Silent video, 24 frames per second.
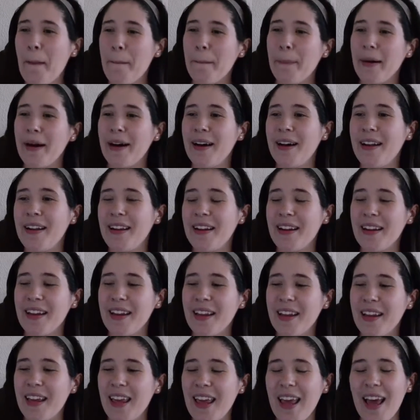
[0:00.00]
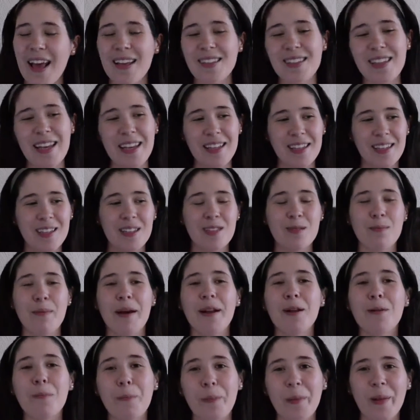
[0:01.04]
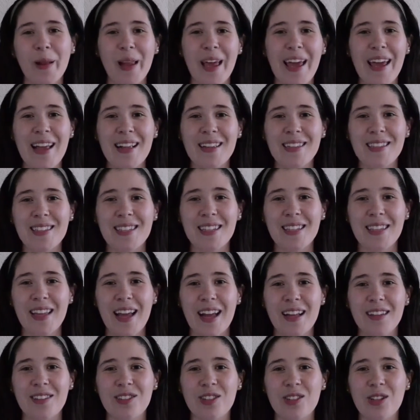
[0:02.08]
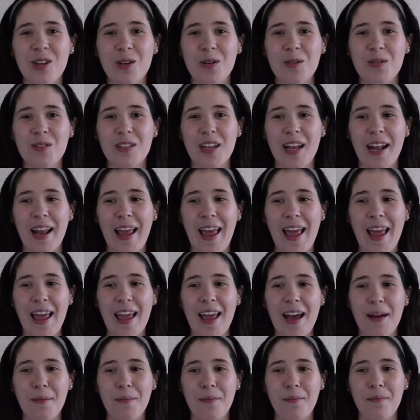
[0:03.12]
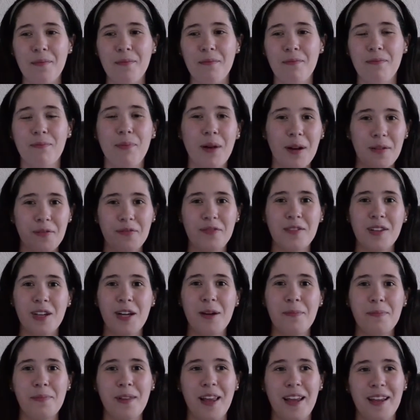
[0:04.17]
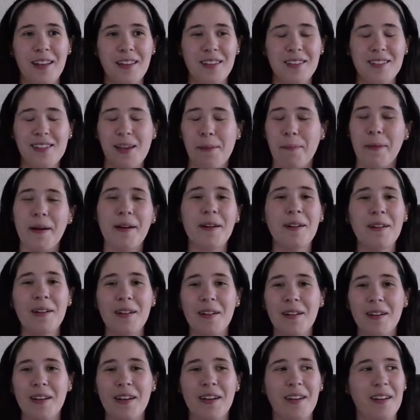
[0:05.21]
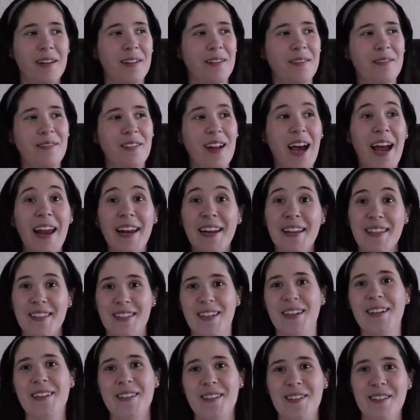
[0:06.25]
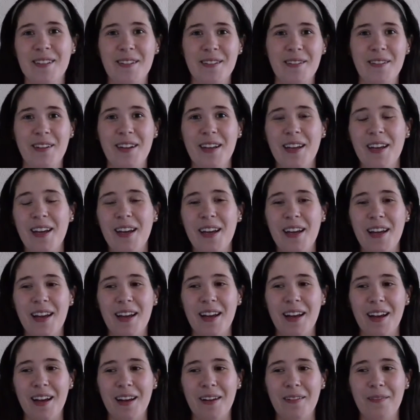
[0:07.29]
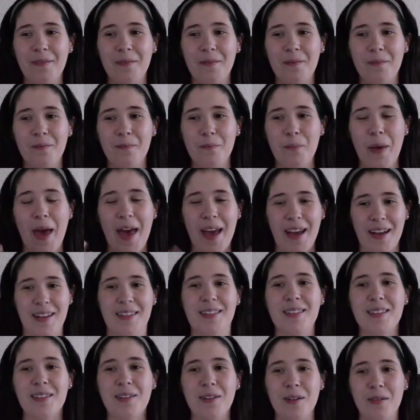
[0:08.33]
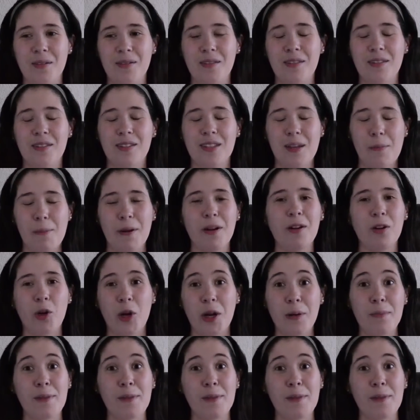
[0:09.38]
But he has like this metal plate that shows that, hey, I'm buffed up, like typical 90s cartoon pecs, you know, typical Craig